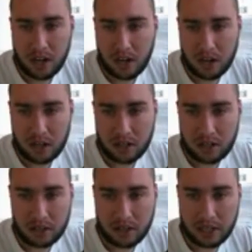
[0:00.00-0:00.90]

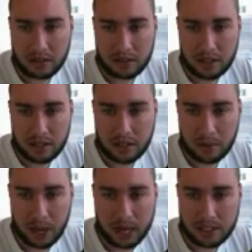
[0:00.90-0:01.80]
The
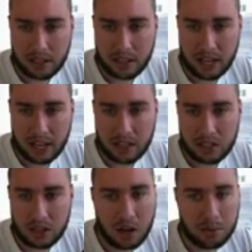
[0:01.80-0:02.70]
bodies of the candles
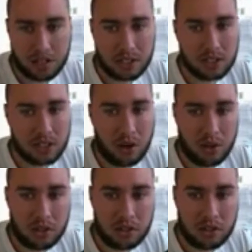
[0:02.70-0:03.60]
are potentially
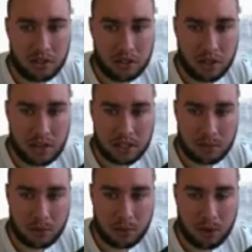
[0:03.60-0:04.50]
holding, as
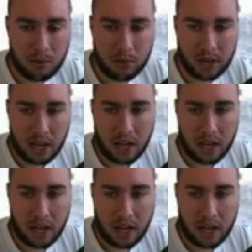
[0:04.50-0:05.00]
support, but